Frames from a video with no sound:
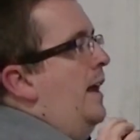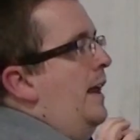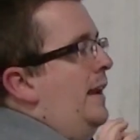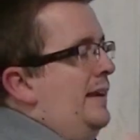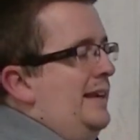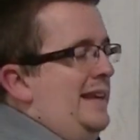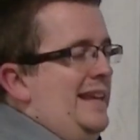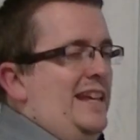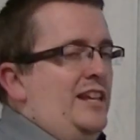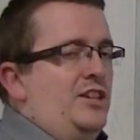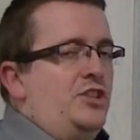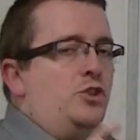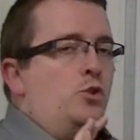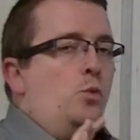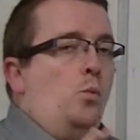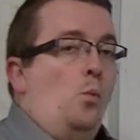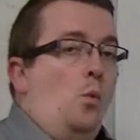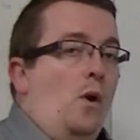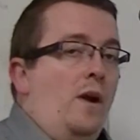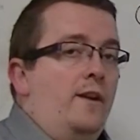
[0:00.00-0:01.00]
at least
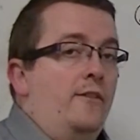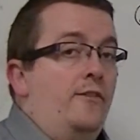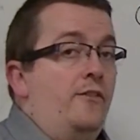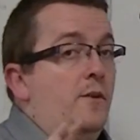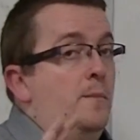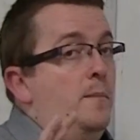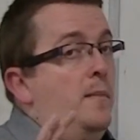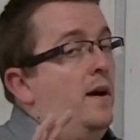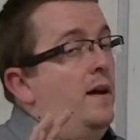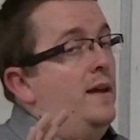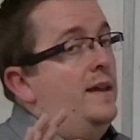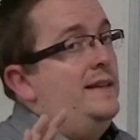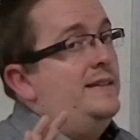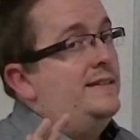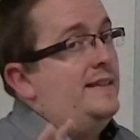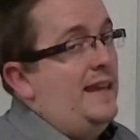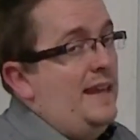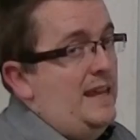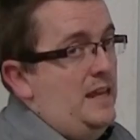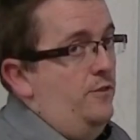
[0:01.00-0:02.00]
one of them
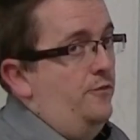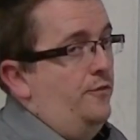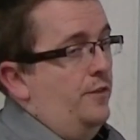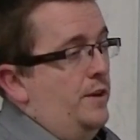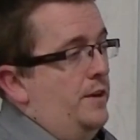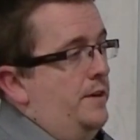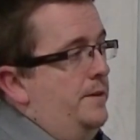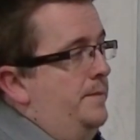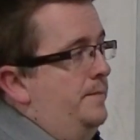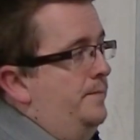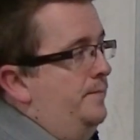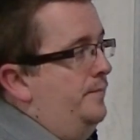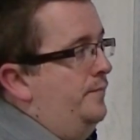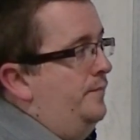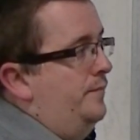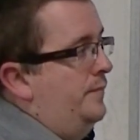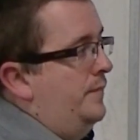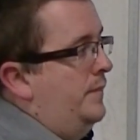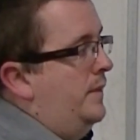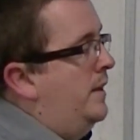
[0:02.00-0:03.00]
is even,
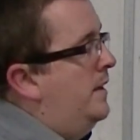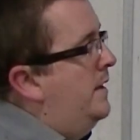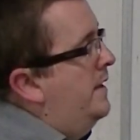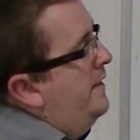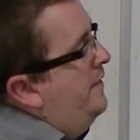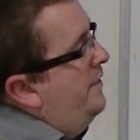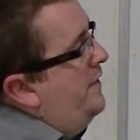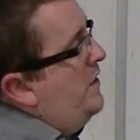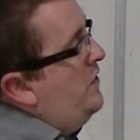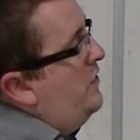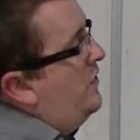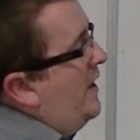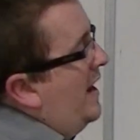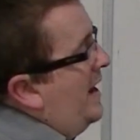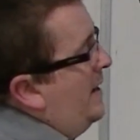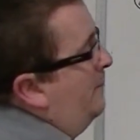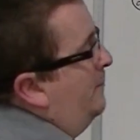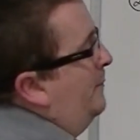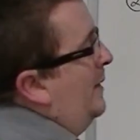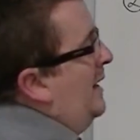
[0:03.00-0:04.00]
then that